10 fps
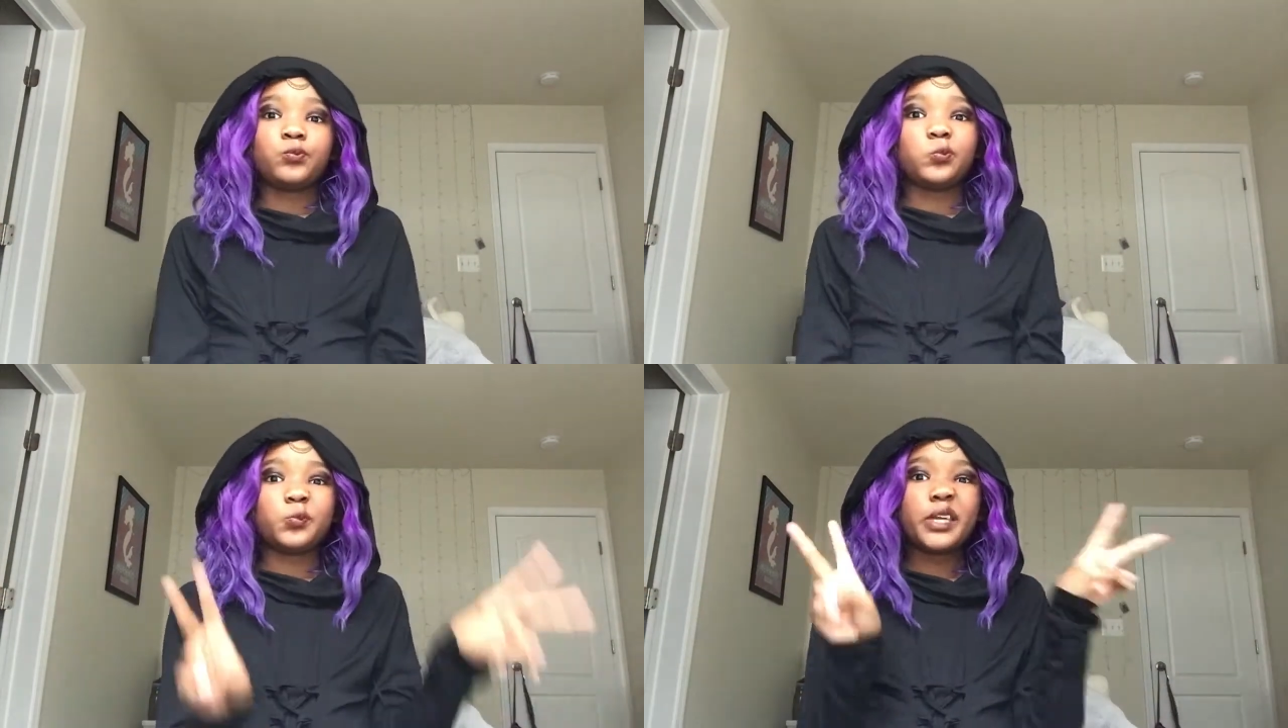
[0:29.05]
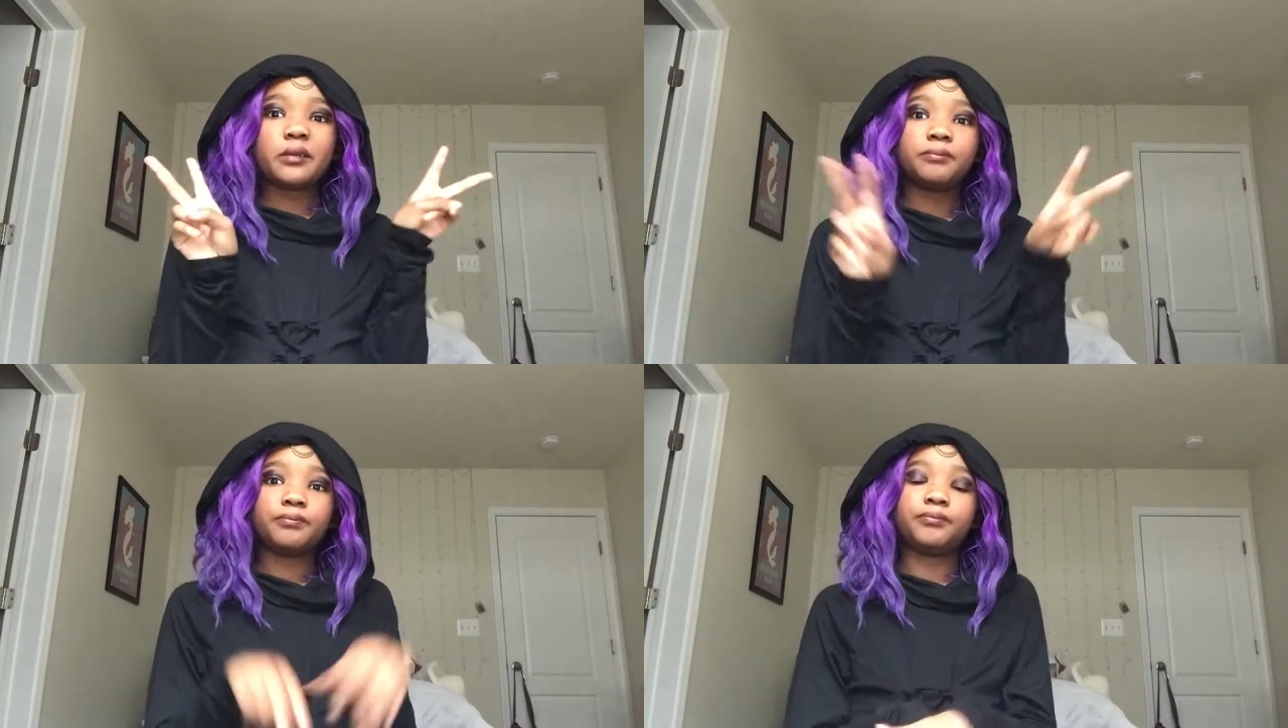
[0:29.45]
Yeah.
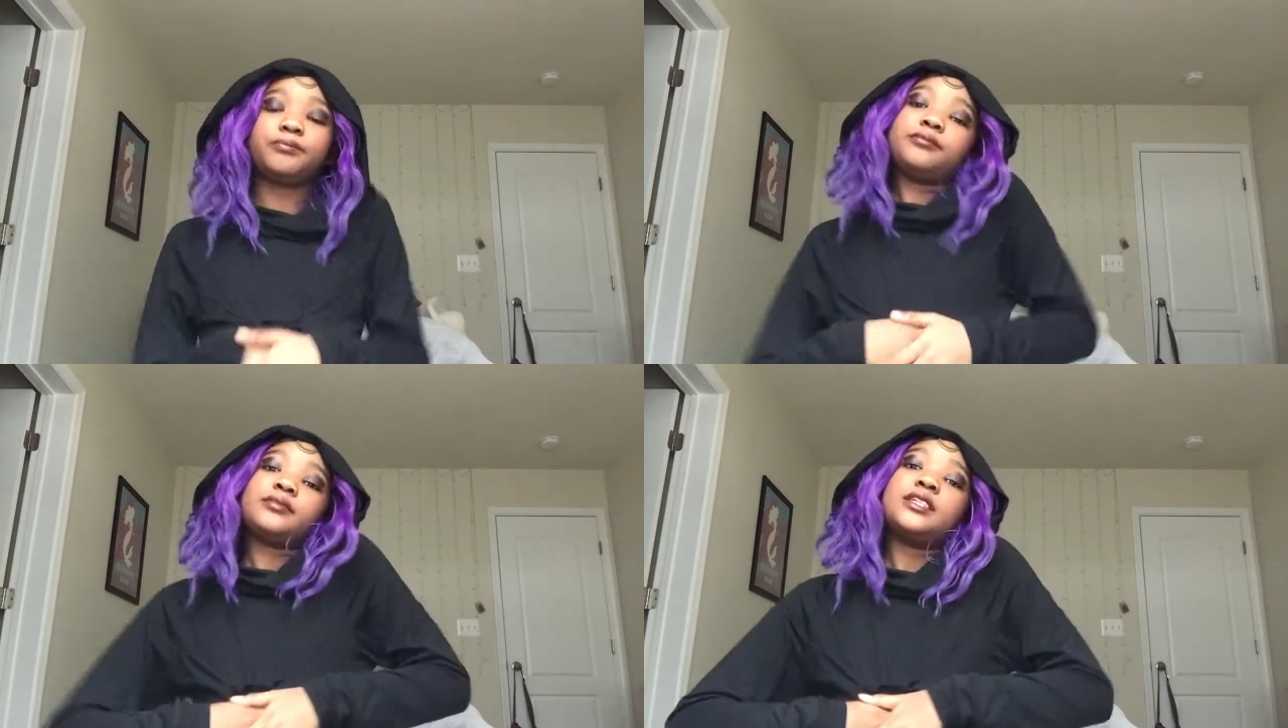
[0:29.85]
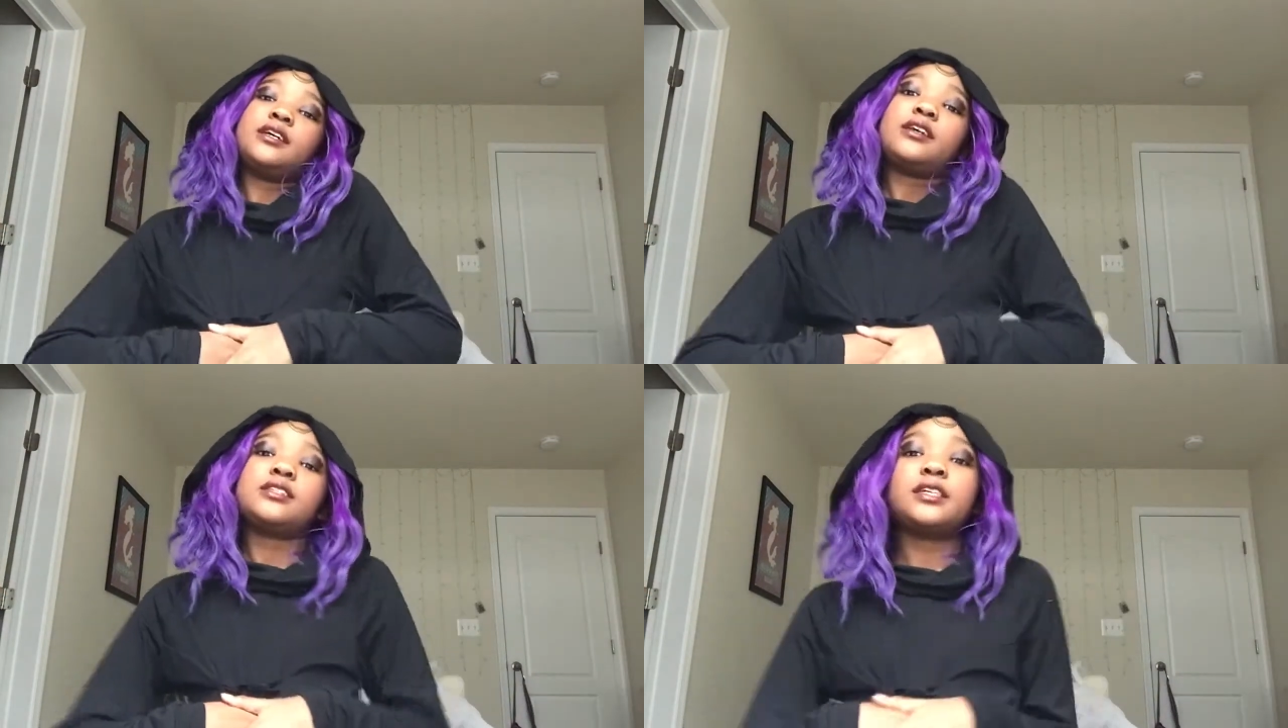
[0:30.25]

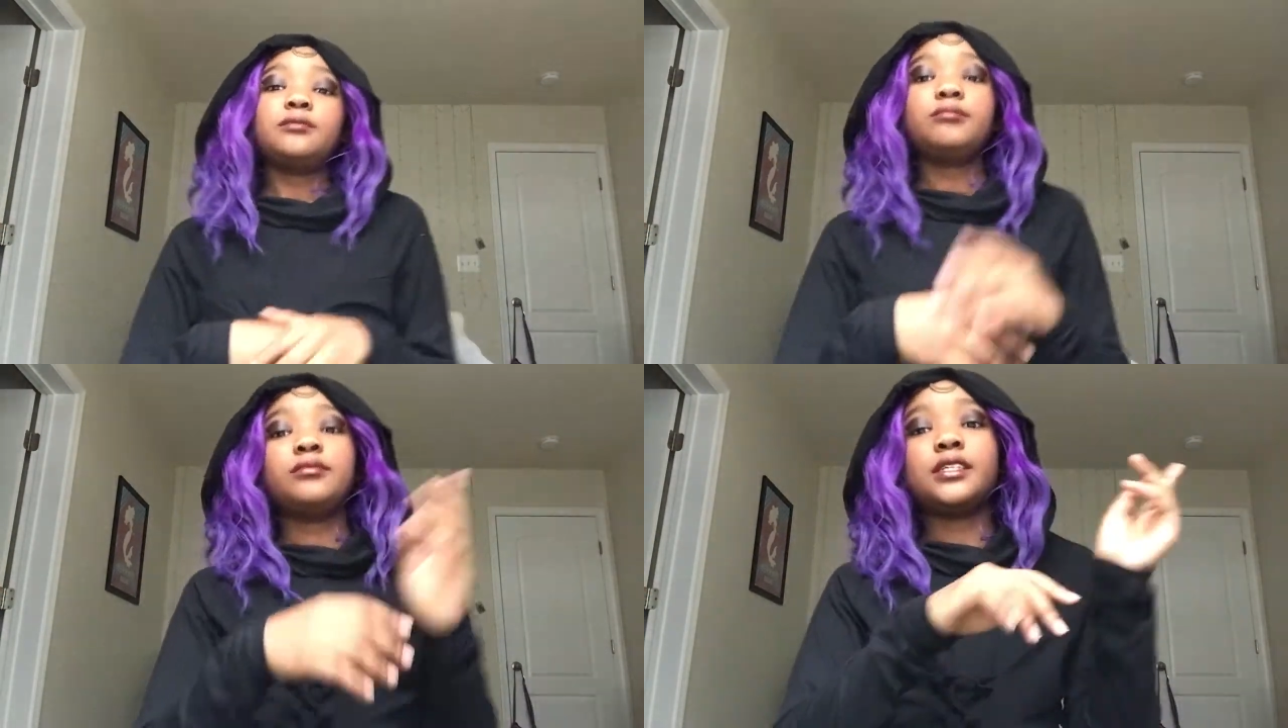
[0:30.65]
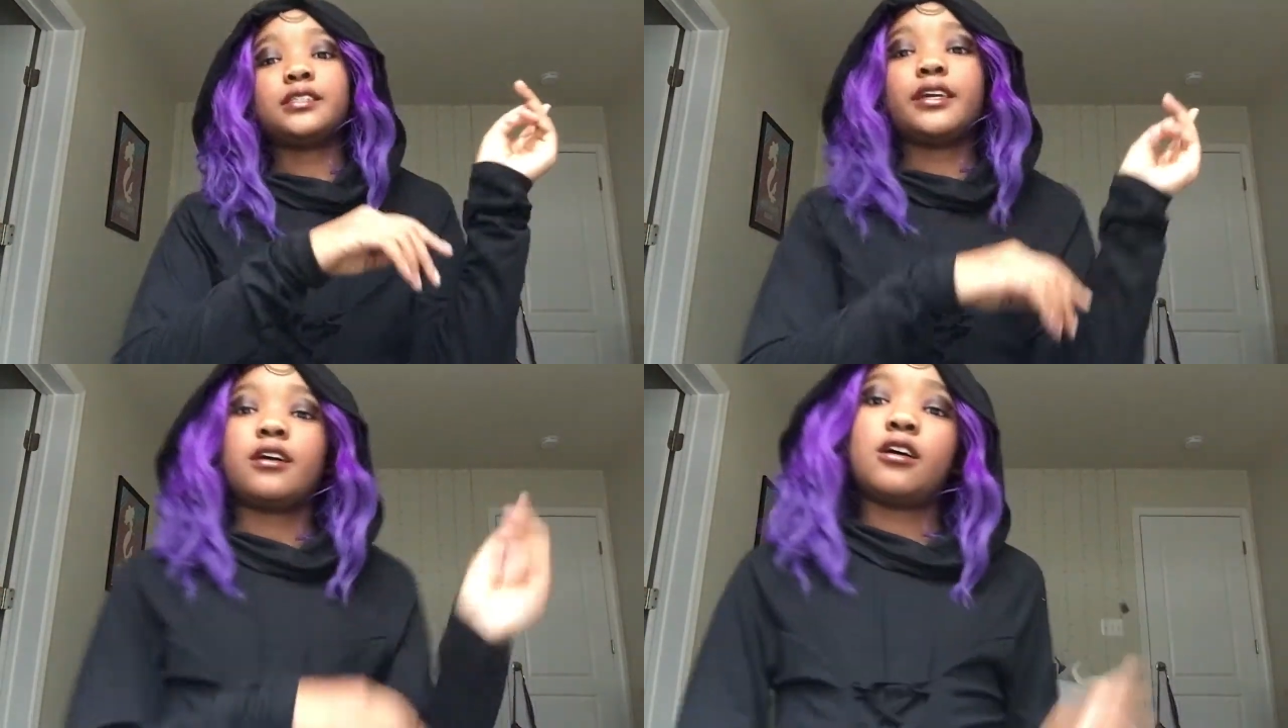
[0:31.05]
So let's
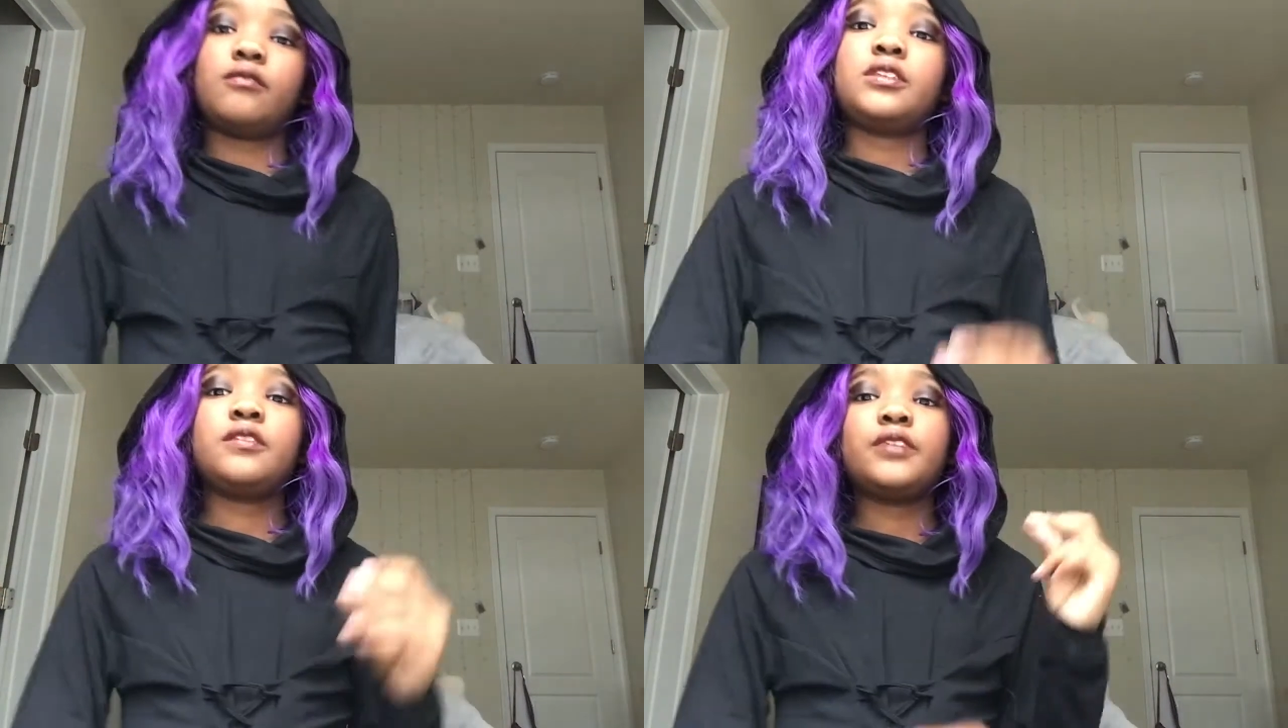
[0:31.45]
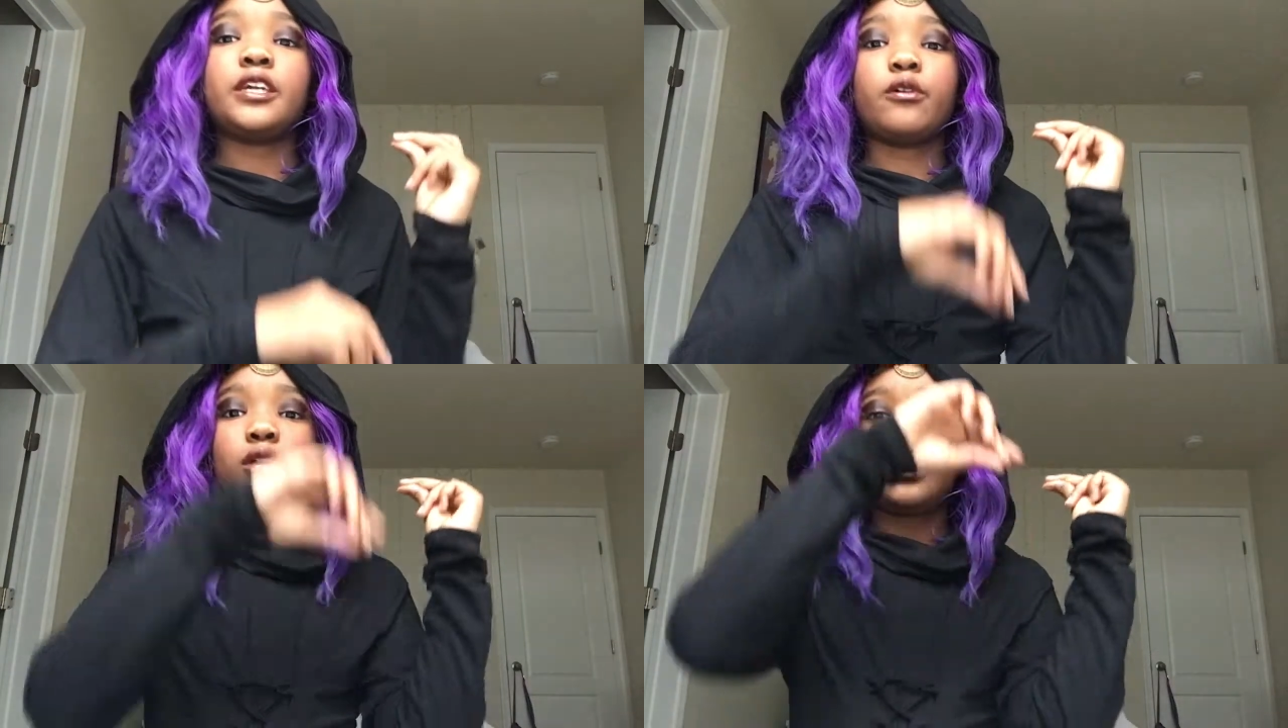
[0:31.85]
get on with the video.
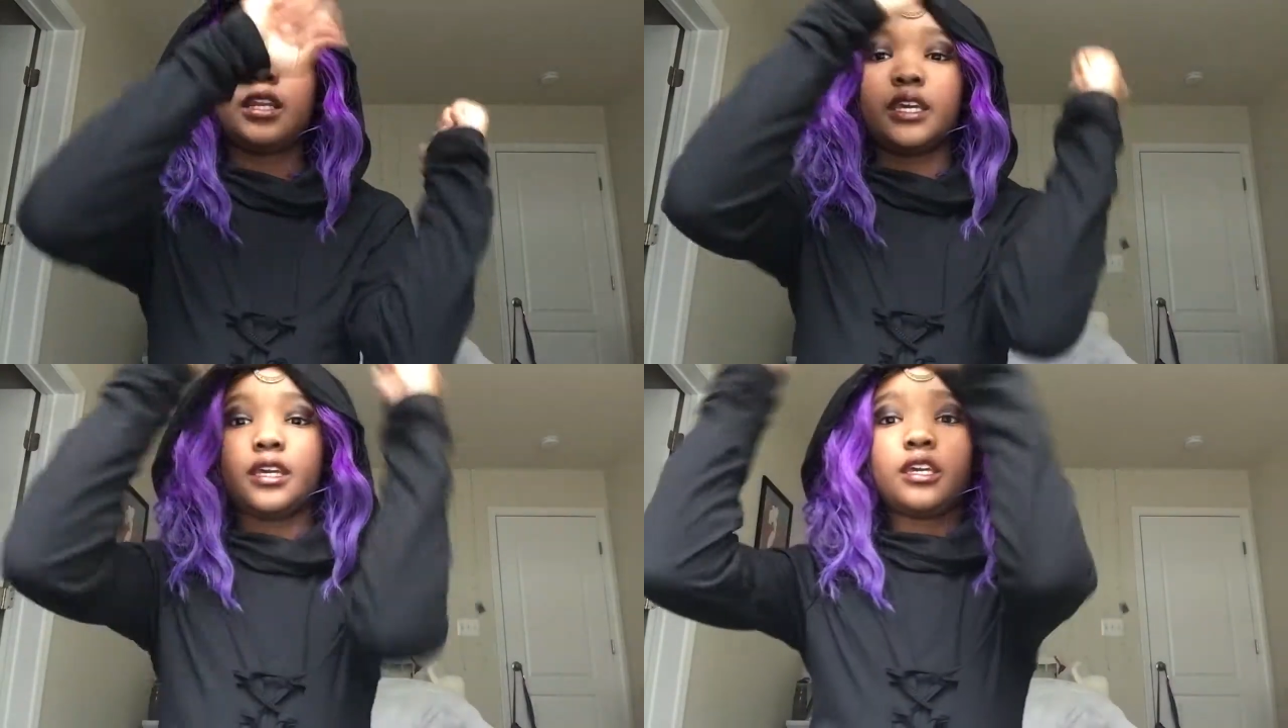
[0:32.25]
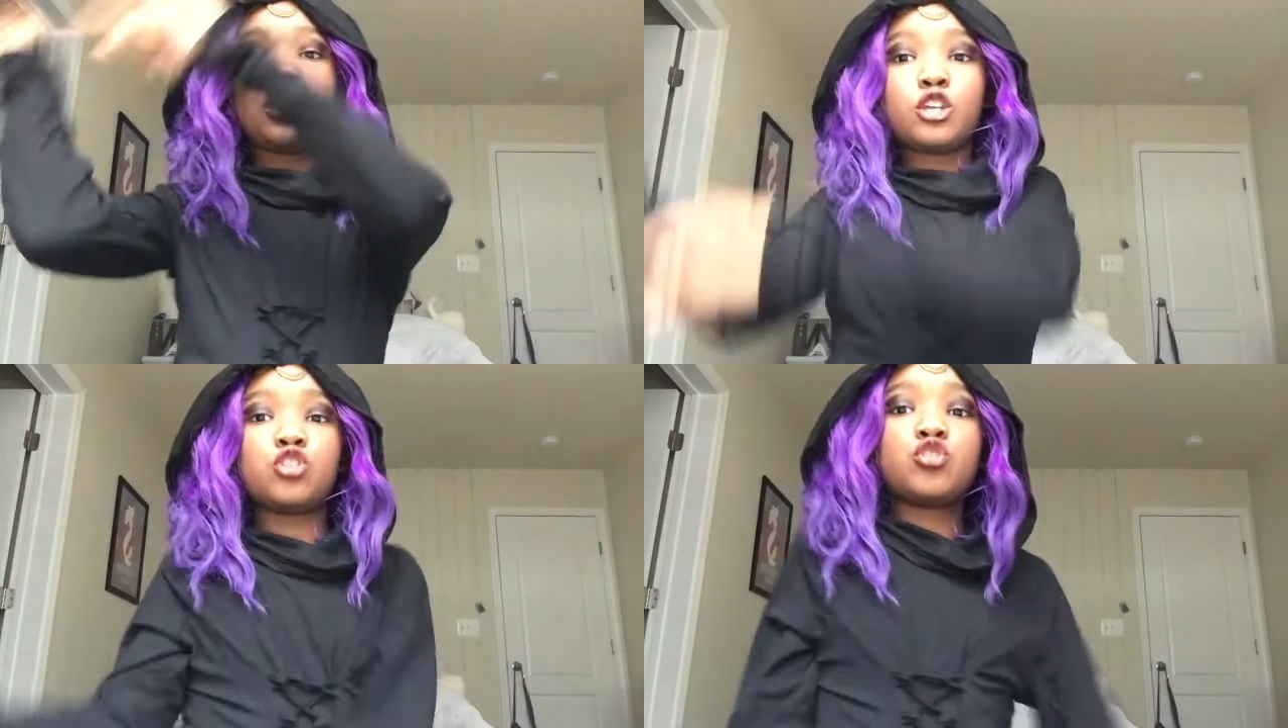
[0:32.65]

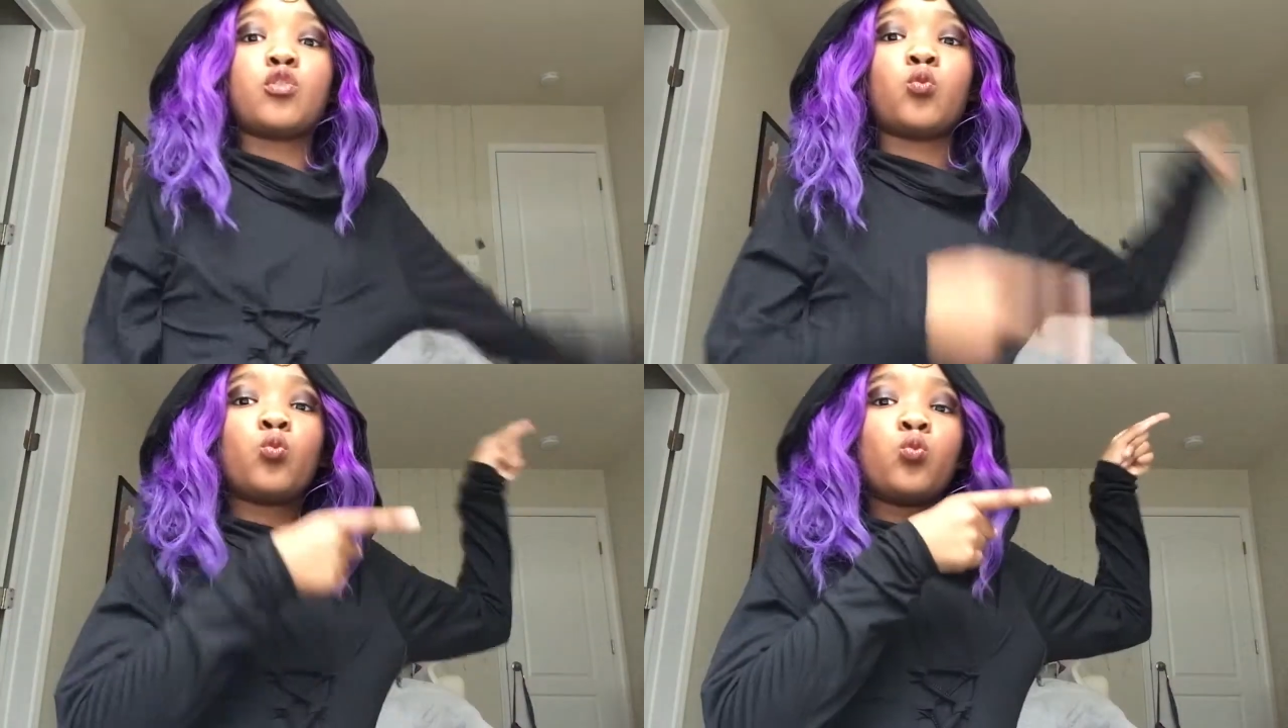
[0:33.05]
Let's go.